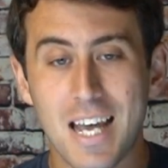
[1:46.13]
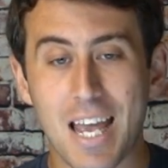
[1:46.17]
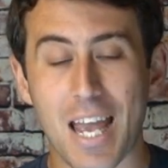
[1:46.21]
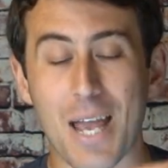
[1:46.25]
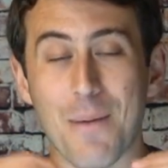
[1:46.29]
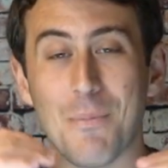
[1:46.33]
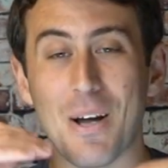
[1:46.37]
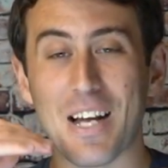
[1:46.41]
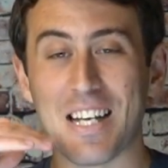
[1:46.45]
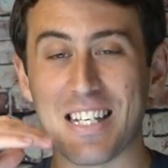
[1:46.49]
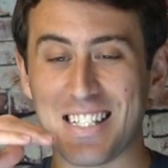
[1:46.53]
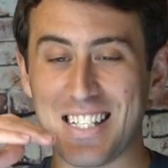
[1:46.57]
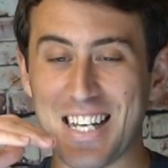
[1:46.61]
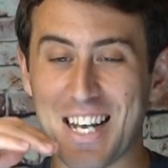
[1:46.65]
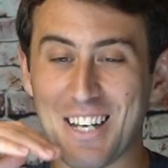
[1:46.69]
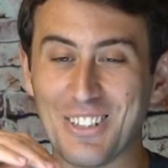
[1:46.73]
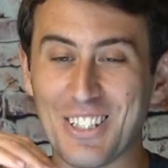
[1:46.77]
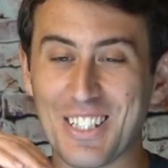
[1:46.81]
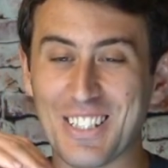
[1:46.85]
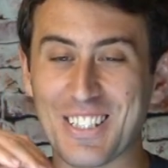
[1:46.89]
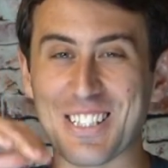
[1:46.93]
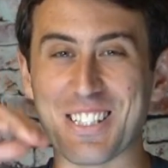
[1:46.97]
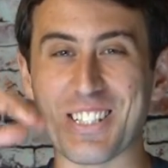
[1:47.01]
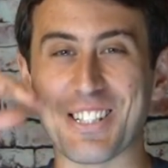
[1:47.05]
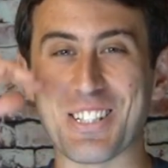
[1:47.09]
It might sound
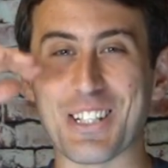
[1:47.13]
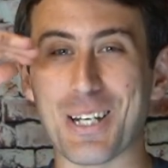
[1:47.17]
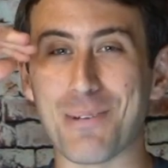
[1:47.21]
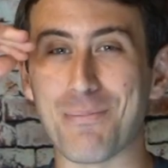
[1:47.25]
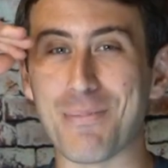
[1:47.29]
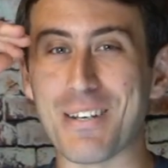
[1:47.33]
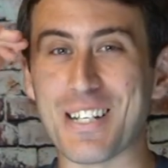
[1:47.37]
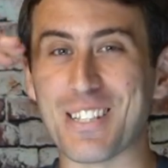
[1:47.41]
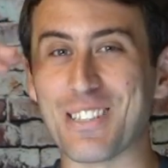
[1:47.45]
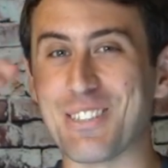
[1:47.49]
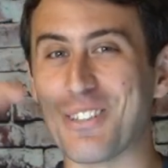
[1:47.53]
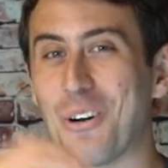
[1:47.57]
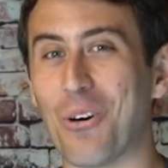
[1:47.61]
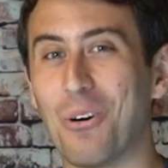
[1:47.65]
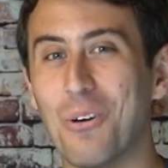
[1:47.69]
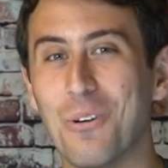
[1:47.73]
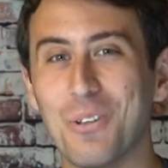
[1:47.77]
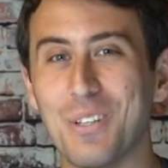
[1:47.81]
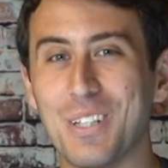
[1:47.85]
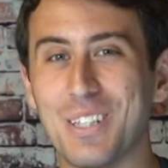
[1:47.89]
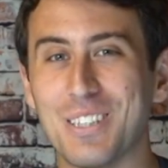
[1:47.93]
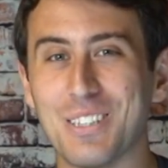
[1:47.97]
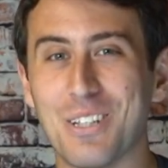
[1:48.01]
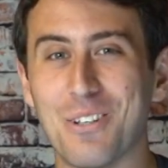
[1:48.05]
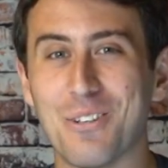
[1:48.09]
like this is going to be a
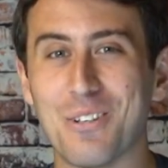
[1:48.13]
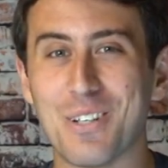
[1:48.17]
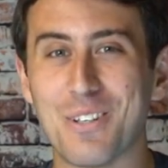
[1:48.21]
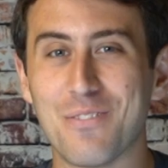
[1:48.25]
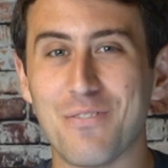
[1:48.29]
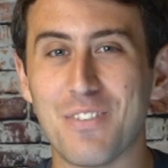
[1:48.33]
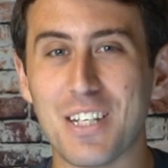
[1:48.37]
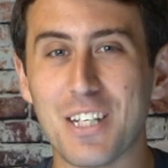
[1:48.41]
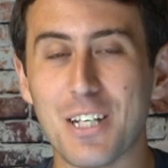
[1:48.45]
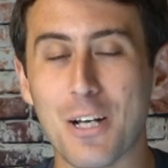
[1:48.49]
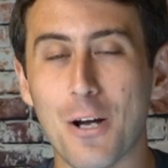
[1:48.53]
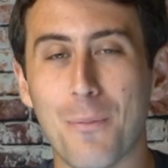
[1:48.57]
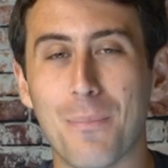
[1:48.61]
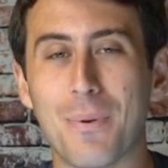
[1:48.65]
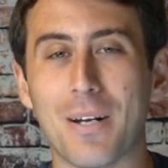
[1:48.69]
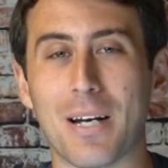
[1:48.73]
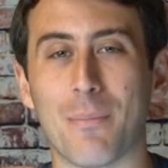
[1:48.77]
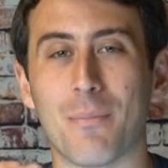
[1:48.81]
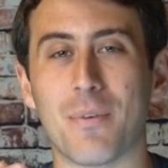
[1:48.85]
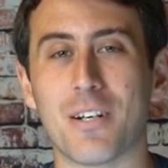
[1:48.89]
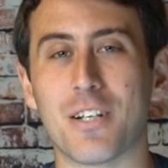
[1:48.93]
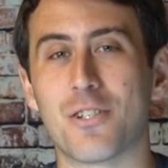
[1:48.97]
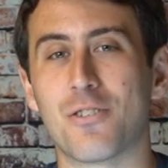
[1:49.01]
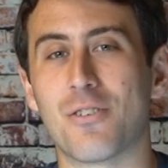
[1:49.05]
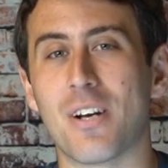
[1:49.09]
totally loaded video, but I'm
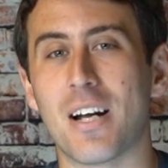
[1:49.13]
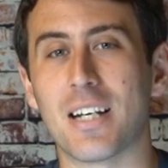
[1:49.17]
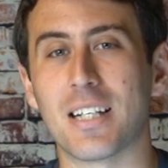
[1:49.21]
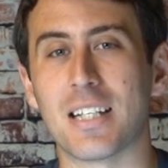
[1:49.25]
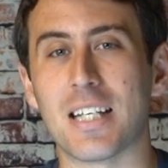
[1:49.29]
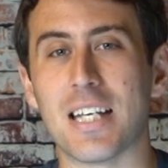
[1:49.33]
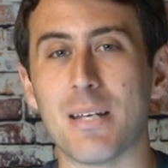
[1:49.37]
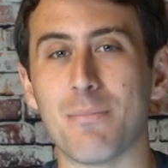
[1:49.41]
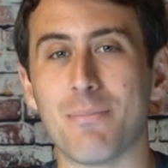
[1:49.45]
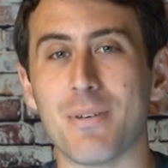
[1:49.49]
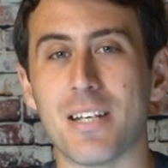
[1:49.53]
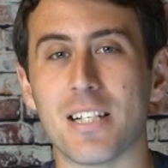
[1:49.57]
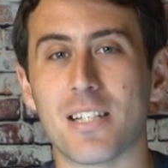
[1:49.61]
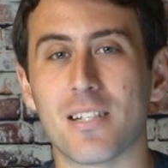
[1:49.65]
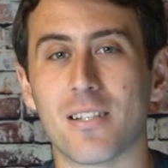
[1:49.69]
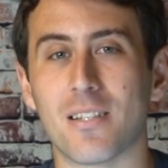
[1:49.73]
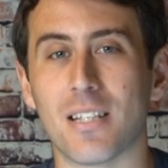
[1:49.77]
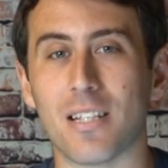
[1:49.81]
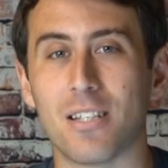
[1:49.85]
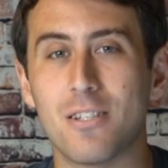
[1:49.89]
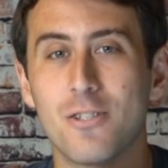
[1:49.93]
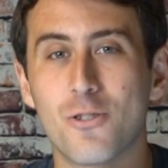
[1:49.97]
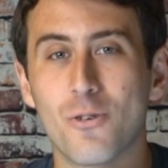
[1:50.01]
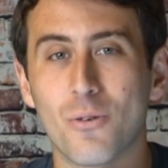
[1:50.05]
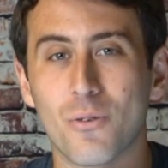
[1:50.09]
going to try to keep each of
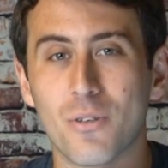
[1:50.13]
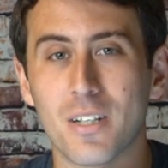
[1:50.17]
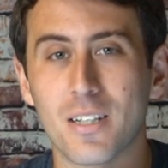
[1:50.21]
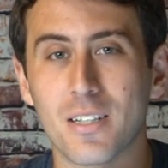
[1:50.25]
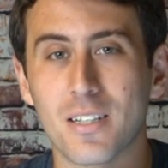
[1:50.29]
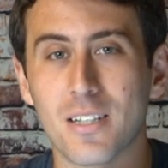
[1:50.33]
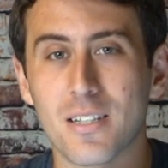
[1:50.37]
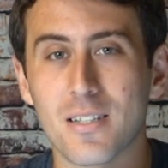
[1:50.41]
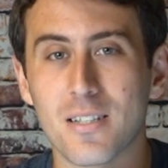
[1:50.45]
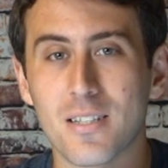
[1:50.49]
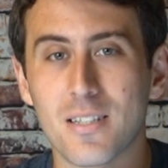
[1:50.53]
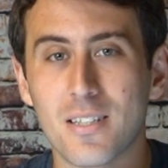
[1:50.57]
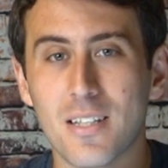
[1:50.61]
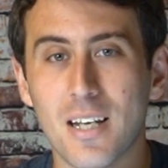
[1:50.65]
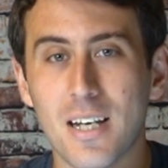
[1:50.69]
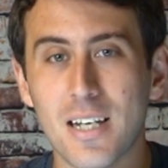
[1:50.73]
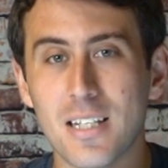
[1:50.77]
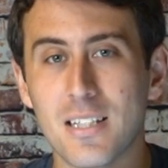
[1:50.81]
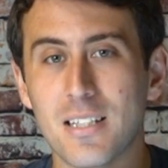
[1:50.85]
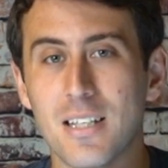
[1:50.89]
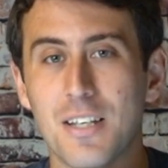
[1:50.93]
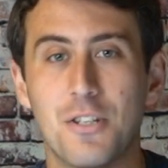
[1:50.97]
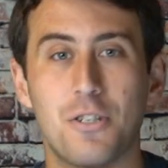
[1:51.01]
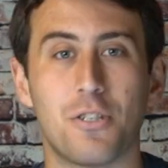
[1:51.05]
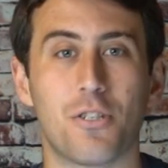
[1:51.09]
these short and
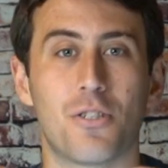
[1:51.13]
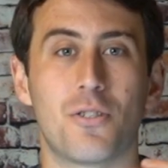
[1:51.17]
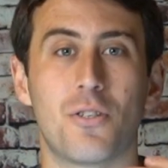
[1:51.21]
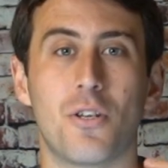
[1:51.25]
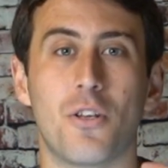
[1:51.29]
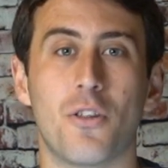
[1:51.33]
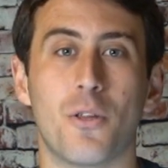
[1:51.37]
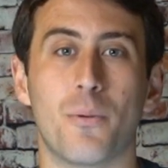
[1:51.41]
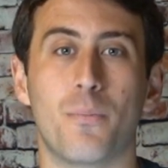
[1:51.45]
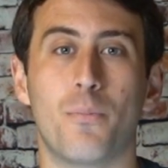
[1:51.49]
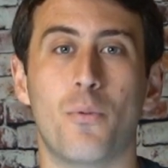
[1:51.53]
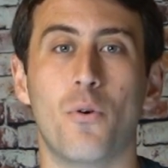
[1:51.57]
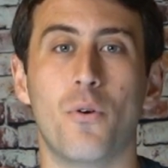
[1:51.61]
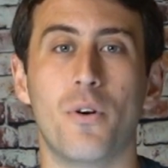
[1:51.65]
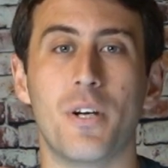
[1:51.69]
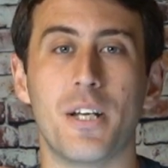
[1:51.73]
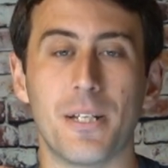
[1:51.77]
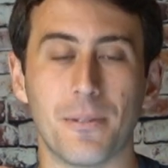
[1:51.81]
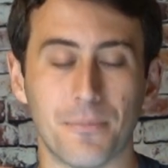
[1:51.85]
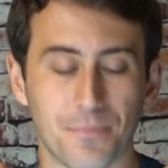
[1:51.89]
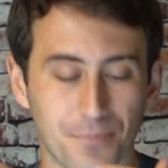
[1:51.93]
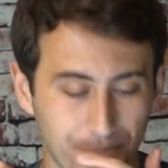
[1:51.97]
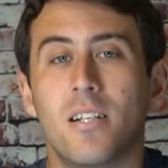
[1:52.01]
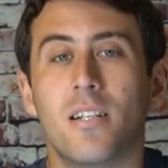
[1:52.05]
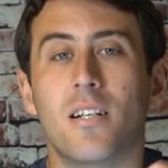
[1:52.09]
concise and just to the point.